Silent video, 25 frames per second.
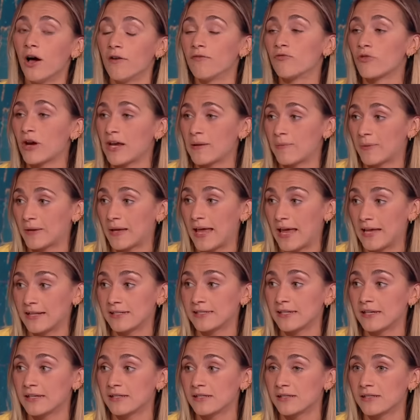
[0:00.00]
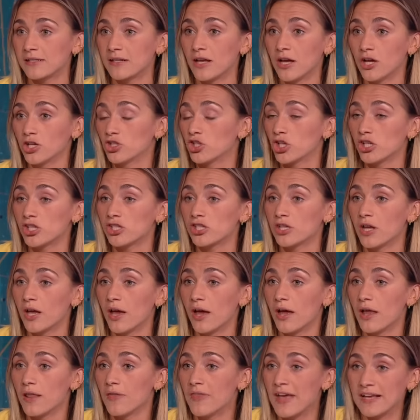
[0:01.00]
of rape cases just
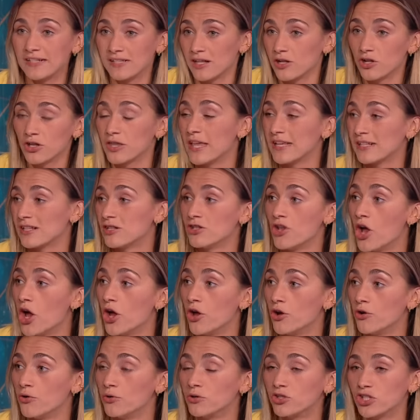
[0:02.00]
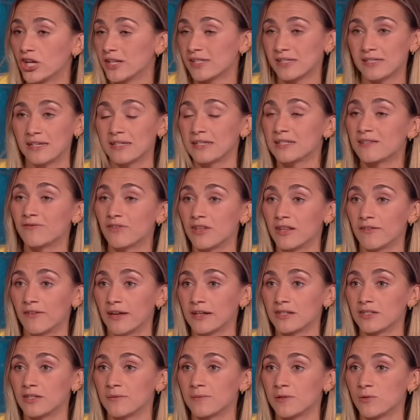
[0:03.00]
there's there's no justice for the
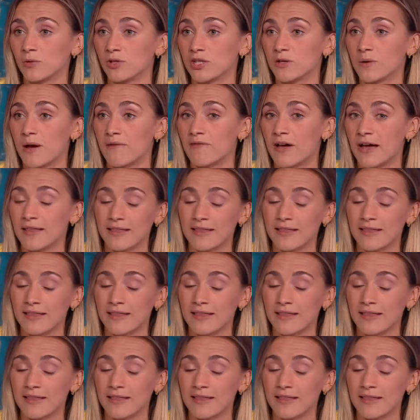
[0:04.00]
victims whatsoever,